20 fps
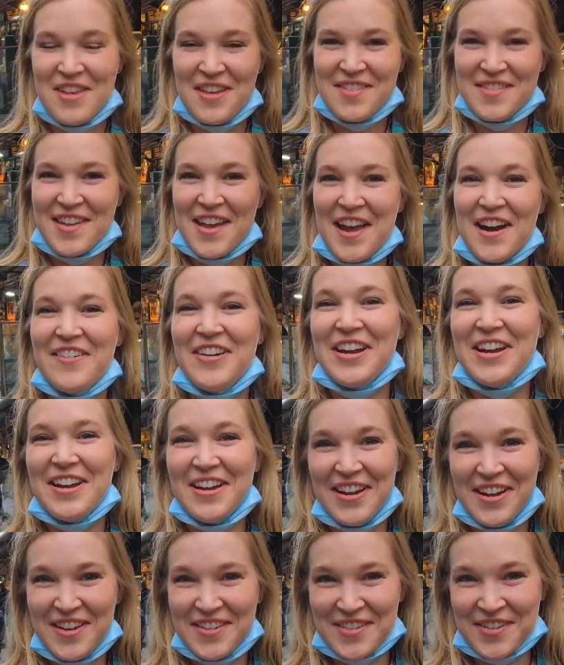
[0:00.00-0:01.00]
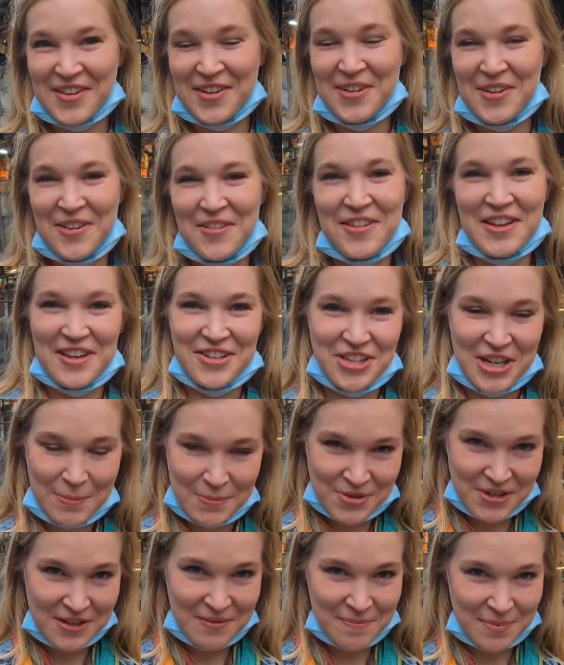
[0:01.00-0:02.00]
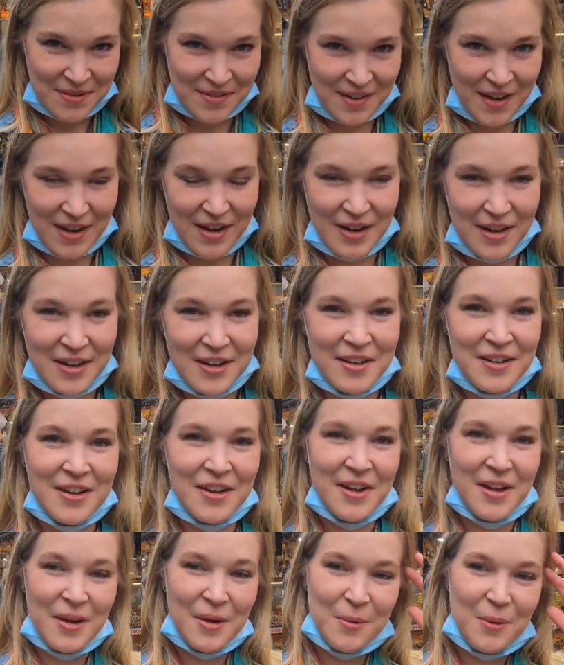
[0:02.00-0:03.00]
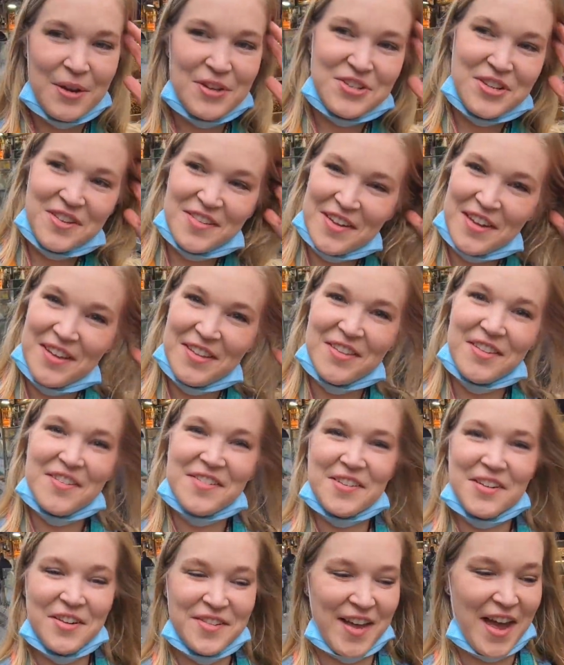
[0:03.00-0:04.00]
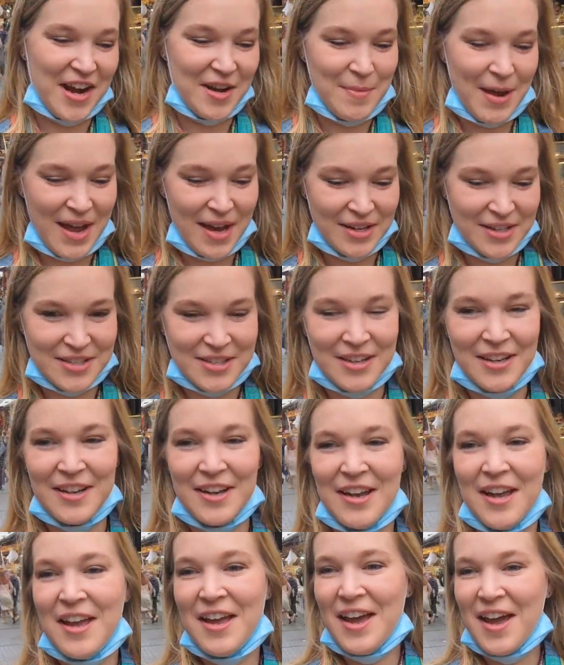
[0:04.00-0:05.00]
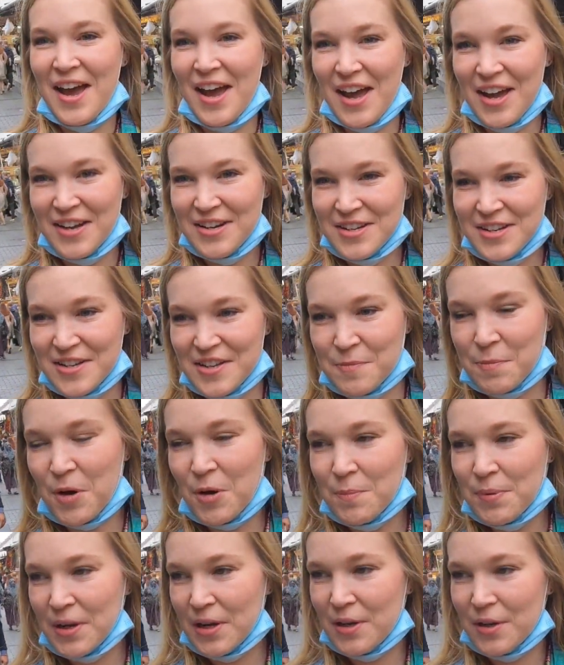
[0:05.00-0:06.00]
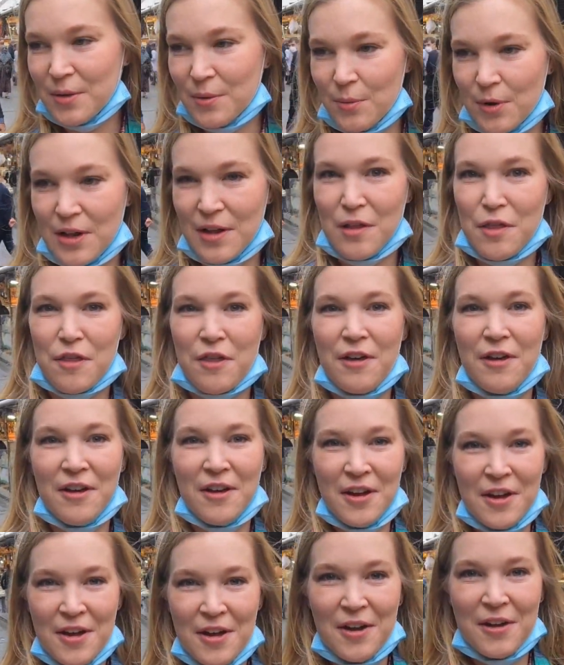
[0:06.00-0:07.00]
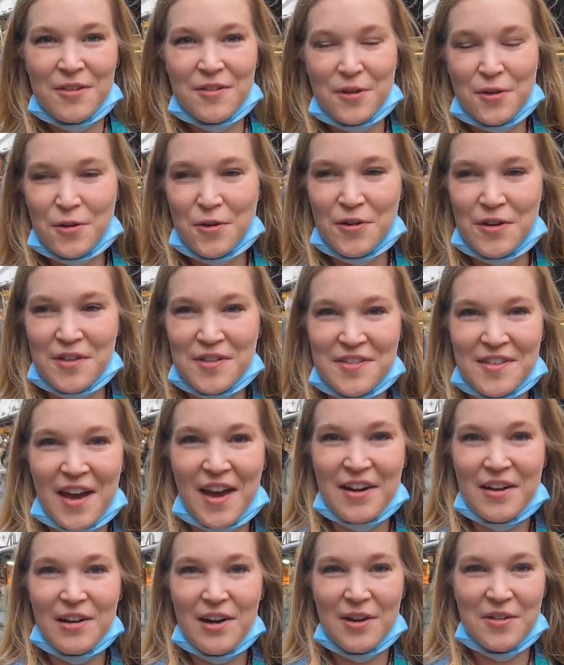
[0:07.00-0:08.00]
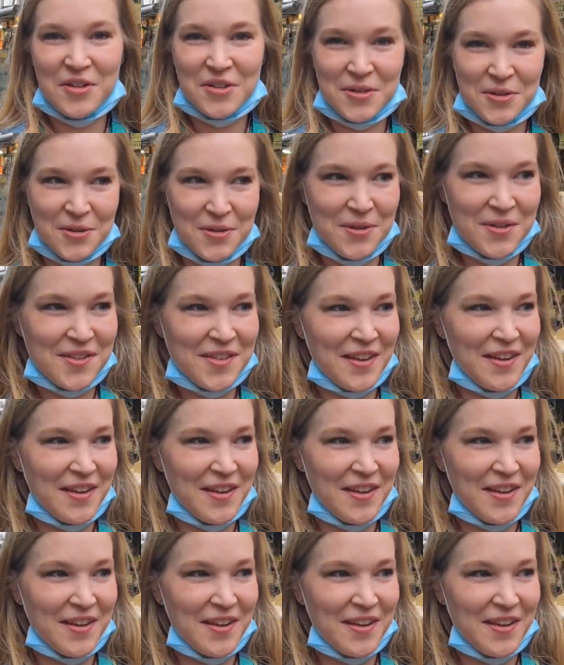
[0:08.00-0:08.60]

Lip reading: This area is called the Egyptian Bazaar, which is in Sultanahmet, and it's popular with tourists and locals.